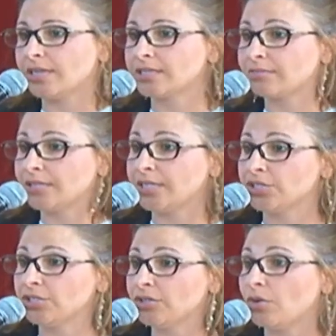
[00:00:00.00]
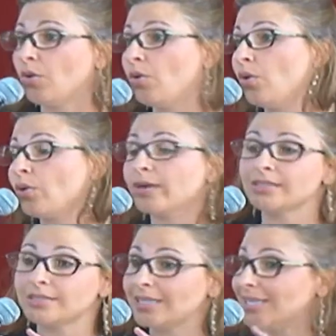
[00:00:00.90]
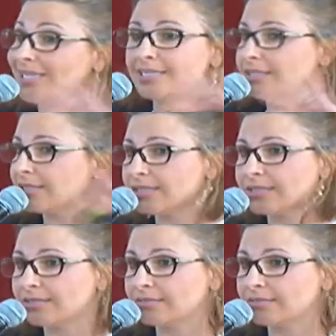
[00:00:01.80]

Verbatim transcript: explanation, or else it isn't.